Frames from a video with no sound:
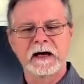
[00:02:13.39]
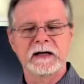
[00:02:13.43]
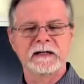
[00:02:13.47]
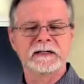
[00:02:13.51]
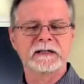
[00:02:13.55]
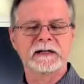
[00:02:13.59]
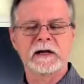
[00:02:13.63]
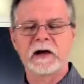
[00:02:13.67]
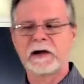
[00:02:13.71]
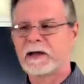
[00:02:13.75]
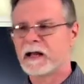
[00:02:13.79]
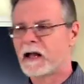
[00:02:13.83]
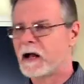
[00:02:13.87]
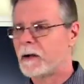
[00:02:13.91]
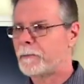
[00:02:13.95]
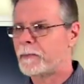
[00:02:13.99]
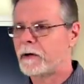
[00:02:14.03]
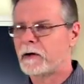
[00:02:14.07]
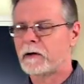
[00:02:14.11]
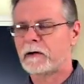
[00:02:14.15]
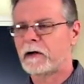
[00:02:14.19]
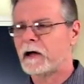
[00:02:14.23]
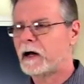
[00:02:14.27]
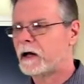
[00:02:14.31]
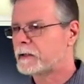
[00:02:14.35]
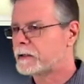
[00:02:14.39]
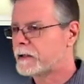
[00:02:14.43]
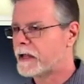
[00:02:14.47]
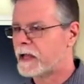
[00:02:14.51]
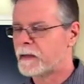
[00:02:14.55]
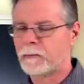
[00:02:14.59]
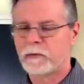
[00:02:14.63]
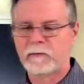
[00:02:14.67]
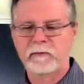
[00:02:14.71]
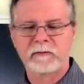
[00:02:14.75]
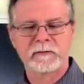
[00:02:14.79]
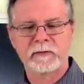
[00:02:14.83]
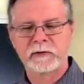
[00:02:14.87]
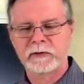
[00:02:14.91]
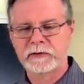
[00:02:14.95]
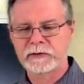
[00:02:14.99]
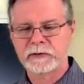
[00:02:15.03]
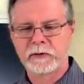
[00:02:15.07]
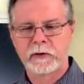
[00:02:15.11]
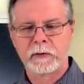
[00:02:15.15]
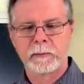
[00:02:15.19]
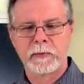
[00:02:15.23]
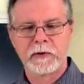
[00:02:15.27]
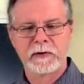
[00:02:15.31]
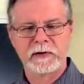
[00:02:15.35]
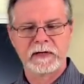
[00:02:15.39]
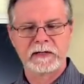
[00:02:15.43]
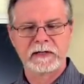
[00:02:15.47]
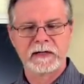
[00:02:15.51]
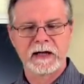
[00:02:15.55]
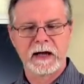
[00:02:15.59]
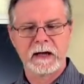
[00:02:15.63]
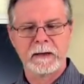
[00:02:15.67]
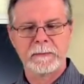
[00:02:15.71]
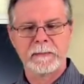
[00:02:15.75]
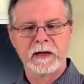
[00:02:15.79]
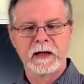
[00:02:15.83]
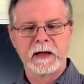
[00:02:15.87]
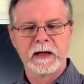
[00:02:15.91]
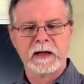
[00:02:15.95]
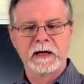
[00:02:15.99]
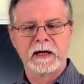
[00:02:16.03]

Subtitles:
starting up a label for a short period of time,